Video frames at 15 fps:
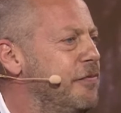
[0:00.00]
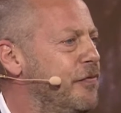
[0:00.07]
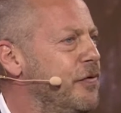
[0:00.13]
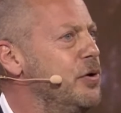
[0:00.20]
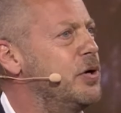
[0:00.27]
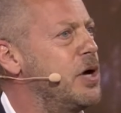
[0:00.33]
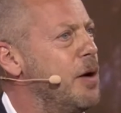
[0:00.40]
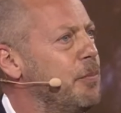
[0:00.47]

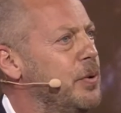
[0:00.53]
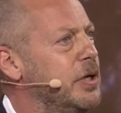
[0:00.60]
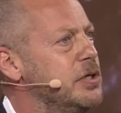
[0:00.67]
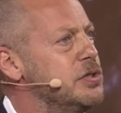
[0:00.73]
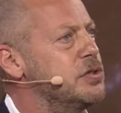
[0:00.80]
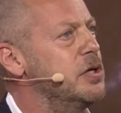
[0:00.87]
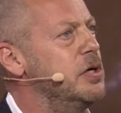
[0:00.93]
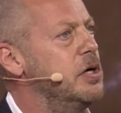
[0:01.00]
food
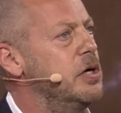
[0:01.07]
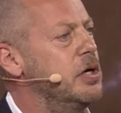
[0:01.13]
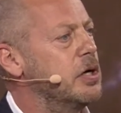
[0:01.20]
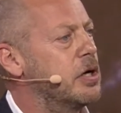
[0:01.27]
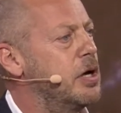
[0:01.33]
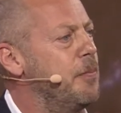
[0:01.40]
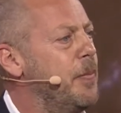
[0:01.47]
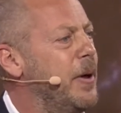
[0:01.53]
companies
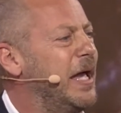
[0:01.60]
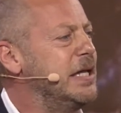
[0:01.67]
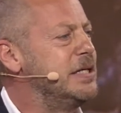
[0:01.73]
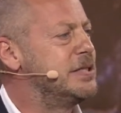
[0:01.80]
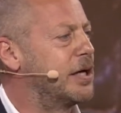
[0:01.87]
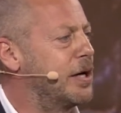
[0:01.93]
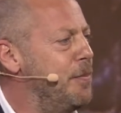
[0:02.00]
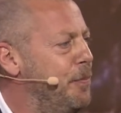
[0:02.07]
can begin
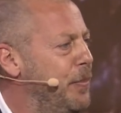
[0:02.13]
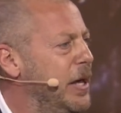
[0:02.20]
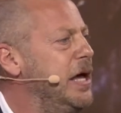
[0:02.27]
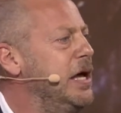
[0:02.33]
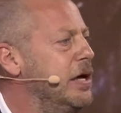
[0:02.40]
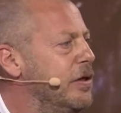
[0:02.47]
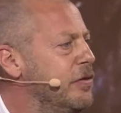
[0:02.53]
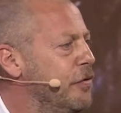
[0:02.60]
to
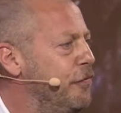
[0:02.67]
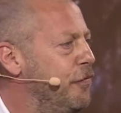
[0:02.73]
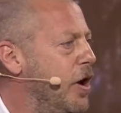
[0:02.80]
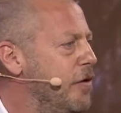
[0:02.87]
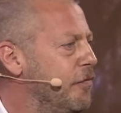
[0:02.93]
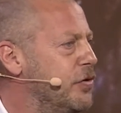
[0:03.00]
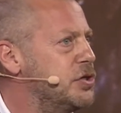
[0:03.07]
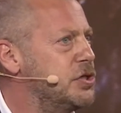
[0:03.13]
compete in the
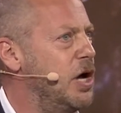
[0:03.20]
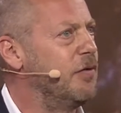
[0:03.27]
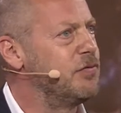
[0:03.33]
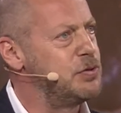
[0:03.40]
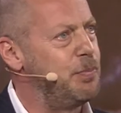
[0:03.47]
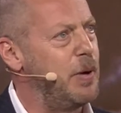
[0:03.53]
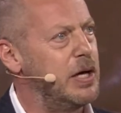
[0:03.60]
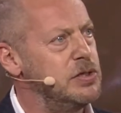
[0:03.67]
fight for shelf
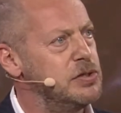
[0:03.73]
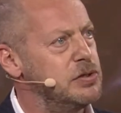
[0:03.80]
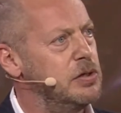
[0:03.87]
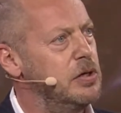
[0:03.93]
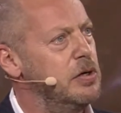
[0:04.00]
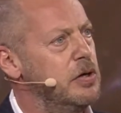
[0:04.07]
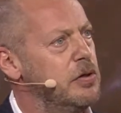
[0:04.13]
space